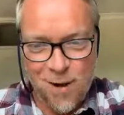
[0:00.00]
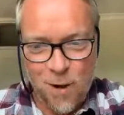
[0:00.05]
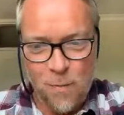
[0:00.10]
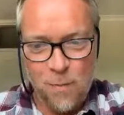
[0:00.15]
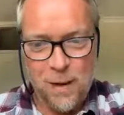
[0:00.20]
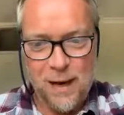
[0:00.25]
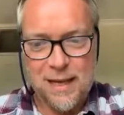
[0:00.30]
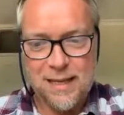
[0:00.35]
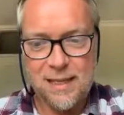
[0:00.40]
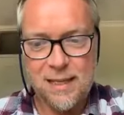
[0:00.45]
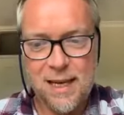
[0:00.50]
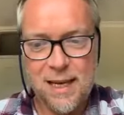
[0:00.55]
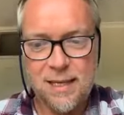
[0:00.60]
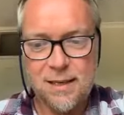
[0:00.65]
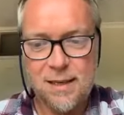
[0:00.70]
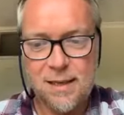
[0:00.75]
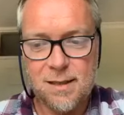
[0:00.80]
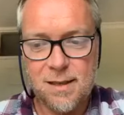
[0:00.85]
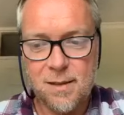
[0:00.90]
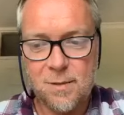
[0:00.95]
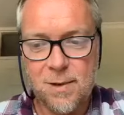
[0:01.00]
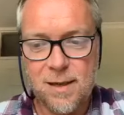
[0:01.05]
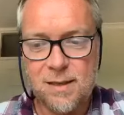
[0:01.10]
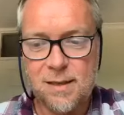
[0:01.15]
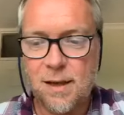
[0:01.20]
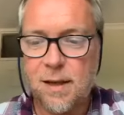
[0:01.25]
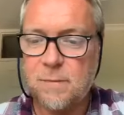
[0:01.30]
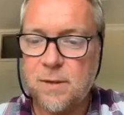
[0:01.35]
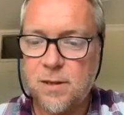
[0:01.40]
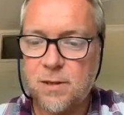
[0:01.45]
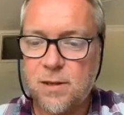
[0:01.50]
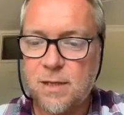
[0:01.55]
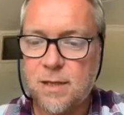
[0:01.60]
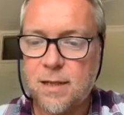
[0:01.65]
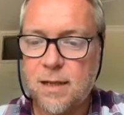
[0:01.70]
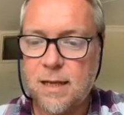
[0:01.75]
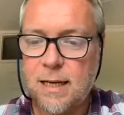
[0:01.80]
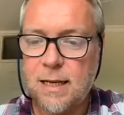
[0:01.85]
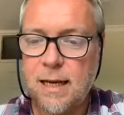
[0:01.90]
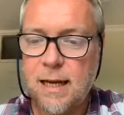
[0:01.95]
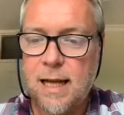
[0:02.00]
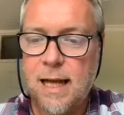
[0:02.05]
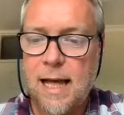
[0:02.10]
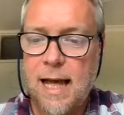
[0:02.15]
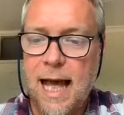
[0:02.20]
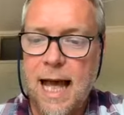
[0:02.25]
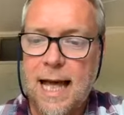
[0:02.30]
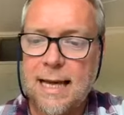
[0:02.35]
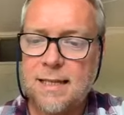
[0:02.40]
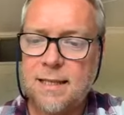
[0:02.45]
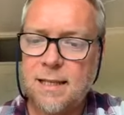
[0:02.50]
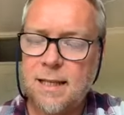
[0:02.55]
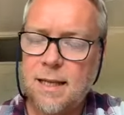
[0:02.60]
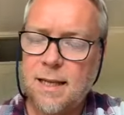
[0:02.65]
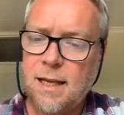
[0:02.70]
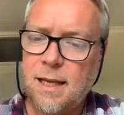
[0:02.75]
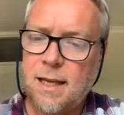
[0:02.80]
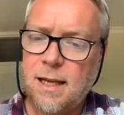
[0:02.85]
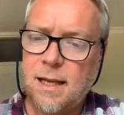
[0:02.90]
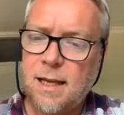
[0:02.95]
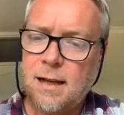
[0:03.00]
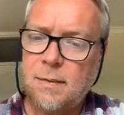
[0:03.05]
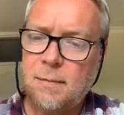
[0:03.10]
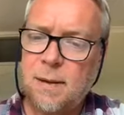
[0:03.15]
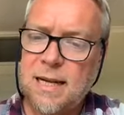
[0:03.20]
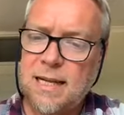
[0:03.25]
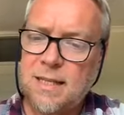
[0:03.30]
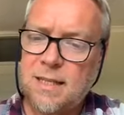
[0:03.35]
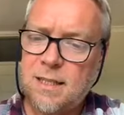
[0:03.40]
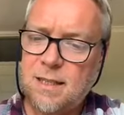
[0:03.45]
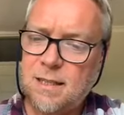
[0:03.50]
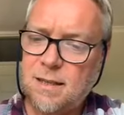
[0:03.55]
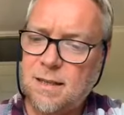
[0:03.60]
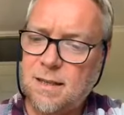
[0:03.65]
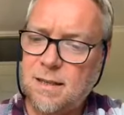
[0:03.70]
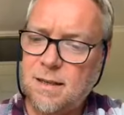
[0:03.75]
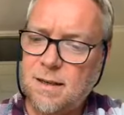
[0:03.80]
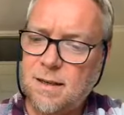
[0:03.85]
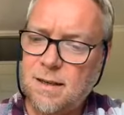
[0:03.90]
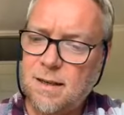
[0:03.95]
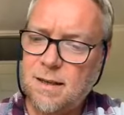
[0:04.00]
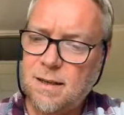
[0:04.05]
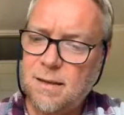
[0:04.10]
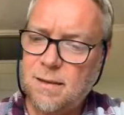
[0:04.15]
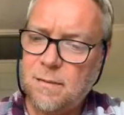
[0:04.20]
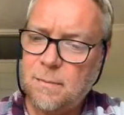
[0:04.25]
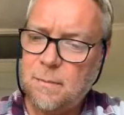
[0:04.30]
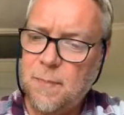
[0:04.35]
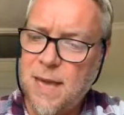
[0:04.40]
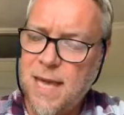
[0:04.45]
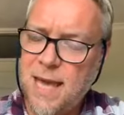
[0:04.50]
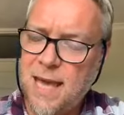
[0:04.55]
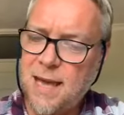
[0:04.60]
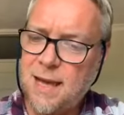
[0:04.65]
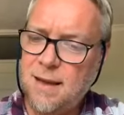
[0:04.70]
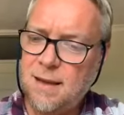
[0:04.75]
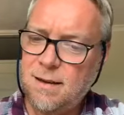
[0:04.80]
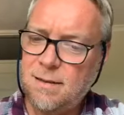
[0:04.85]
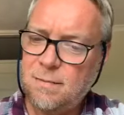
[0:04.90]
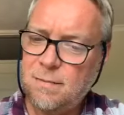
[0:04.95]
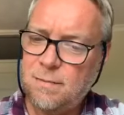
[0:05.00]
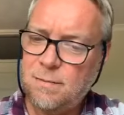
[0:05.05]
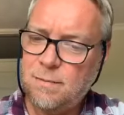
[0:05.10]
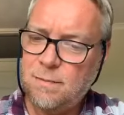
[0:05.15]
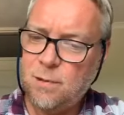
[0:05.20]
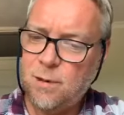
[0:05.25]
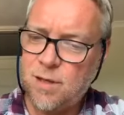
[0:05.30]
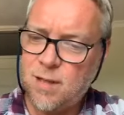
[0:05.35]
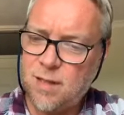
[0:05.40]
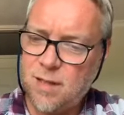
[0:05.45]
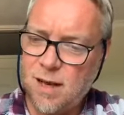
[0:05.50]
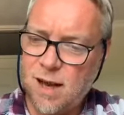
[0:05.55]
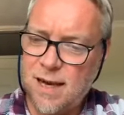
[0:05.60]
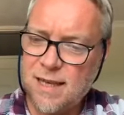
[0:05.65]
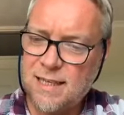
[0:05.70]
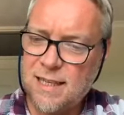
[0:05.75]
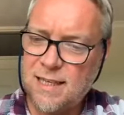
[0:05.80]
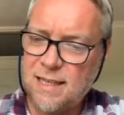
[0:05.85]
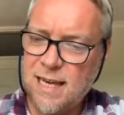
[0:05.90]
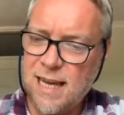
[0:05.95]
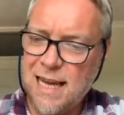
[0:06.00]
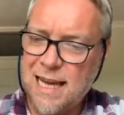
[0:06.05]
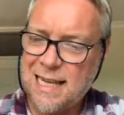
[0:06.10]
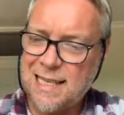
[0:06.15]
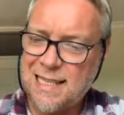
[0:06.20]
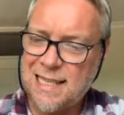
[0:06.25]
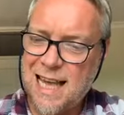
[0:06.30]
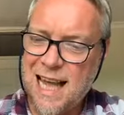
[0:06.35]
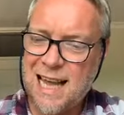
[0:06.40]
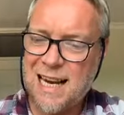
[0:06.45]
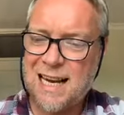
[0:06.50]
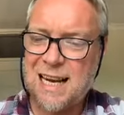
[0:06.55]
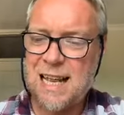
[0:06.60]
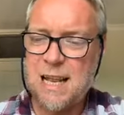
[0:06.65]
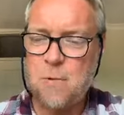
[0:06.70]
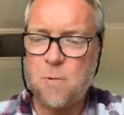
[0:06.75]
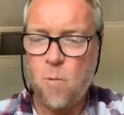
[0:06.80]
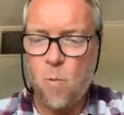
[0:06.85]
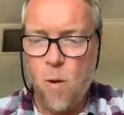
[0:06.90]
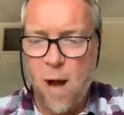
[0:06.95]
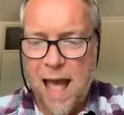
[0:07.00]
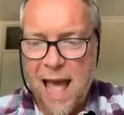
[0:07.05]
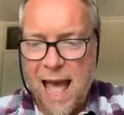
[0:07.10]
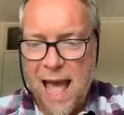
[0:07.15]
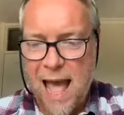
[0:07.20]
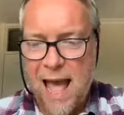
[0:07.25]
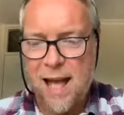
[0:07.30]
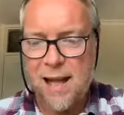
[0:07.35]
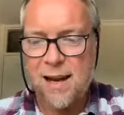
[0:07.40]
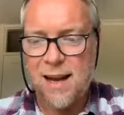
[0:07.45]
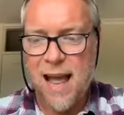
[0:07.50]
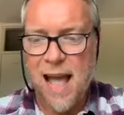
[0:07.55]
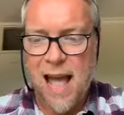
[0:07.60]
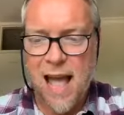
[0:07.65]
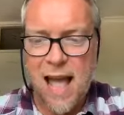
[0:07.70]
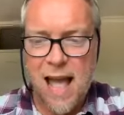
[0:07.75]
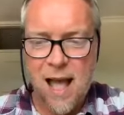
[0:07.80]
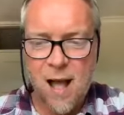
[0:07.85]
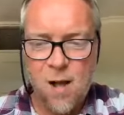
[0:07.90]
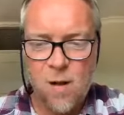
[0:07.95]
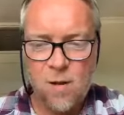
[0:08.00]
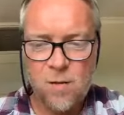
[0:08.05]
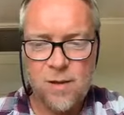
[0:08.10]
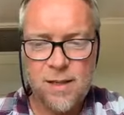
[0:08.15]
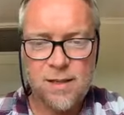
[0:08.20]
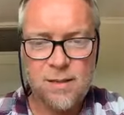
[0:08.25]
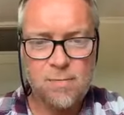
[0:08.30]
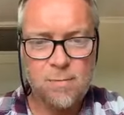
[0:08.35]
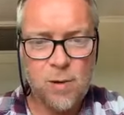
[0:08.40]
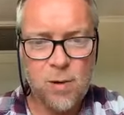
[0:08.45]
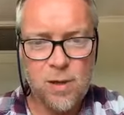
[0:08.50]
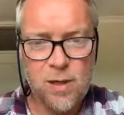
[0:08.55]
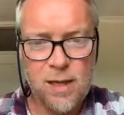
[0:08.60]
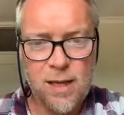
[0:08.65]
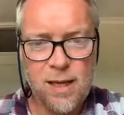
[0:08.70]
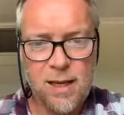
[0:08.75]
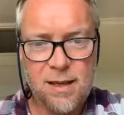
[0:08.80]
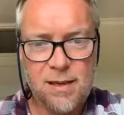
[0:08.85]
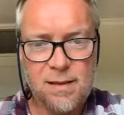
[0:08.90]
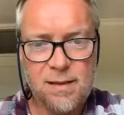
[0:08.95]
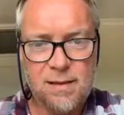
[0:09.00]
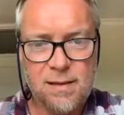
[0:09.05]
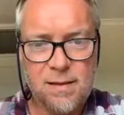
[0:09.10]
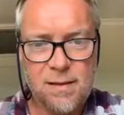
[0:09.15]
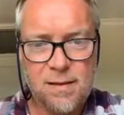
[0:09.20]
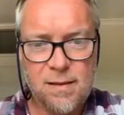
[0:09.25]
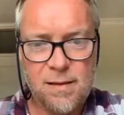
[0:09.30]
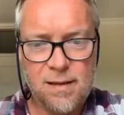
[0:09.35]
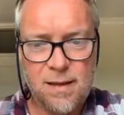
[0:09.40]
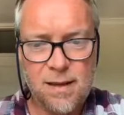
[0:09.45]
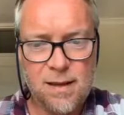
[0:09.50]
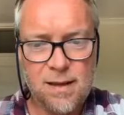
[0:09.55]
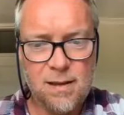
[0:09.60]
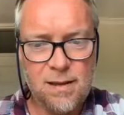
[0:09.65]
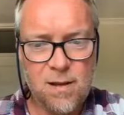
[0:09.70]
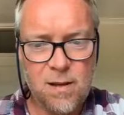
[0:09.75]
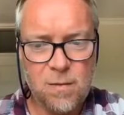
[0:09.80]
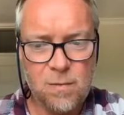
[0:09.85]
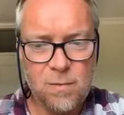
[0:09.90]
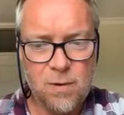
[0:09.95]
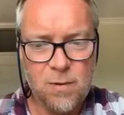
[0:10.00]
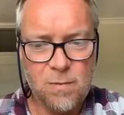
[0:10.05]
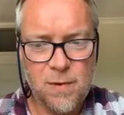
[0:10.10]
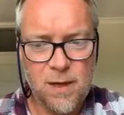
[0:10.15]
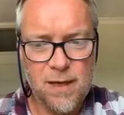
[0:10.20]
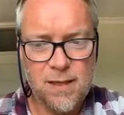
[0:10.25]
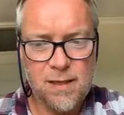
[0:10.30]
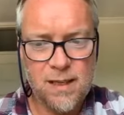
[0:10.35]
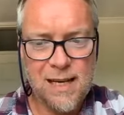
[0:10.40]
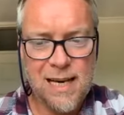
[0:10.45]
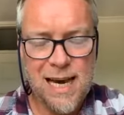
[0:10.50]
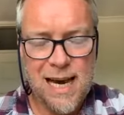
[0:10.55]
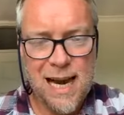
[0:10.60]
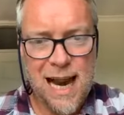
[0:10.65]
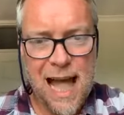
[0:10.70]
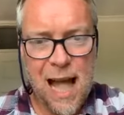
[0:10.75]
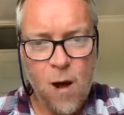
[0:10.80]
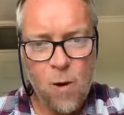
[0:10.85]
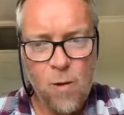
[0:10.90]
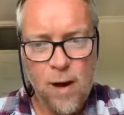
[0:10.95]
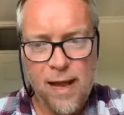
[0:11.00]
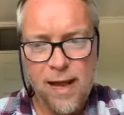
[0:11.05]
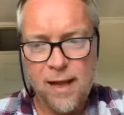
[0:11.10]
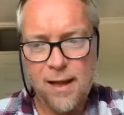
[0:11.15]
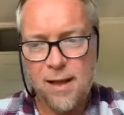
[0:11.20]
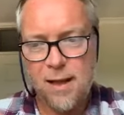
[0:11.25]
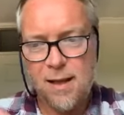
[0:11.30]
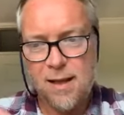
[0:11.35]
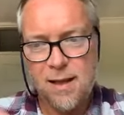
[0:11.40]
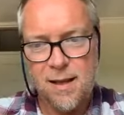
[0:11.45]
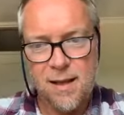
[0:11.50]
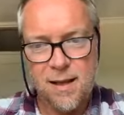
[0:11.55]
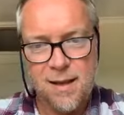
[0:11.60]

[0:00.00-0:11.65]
complex cases are the ones I'm interested in. And but it's being precise as to exactly where and how this body is compromised and allowing